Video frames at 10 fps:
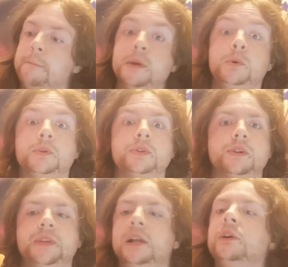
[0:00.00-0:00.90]

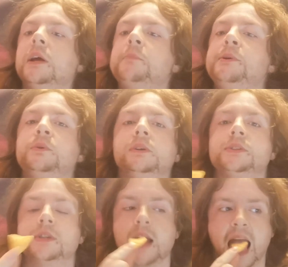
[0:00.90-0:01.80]
Bugles, they look like
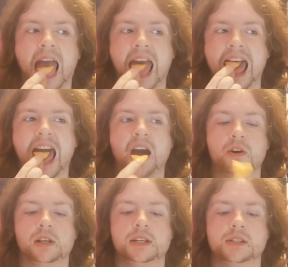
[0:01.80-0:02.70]
Bugles,
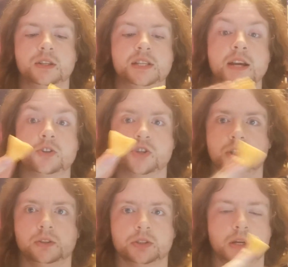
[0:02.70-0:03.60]
or at least the
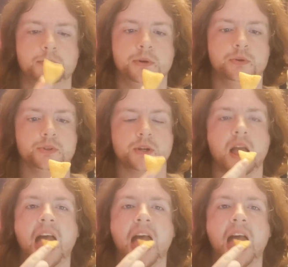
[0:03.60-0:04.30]
texture looks like Bugles.